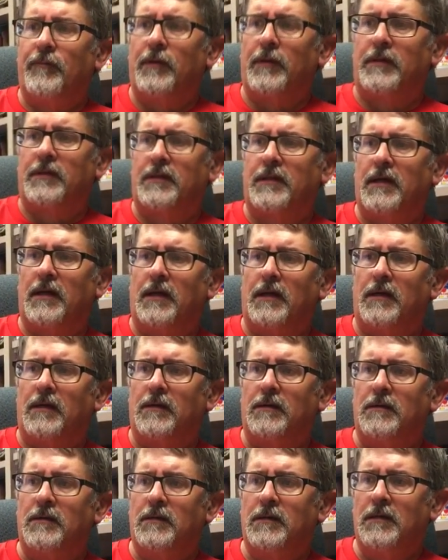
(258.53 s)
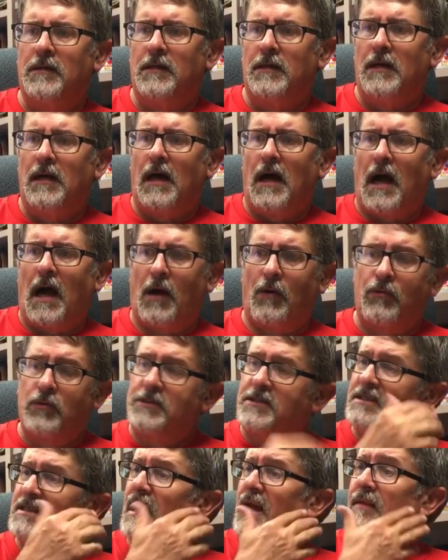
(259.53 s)
but I
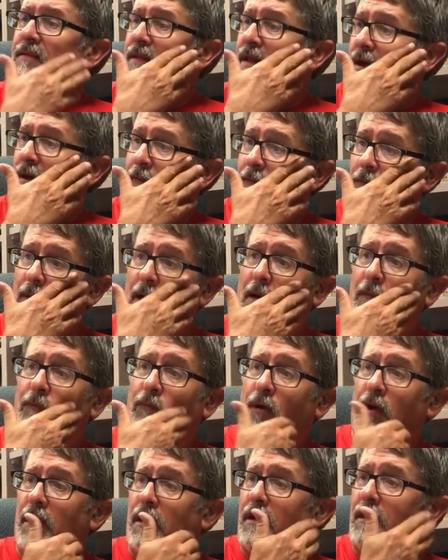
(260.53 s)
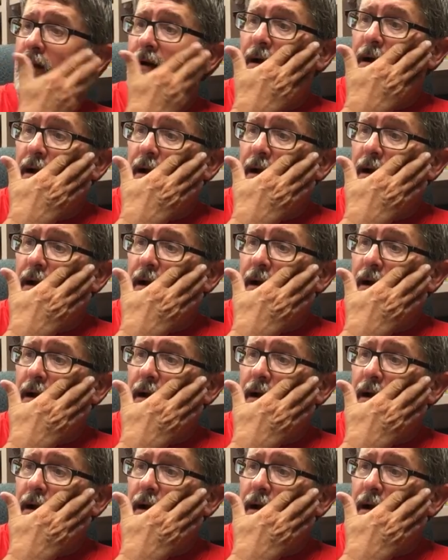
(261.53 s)
would say that it probably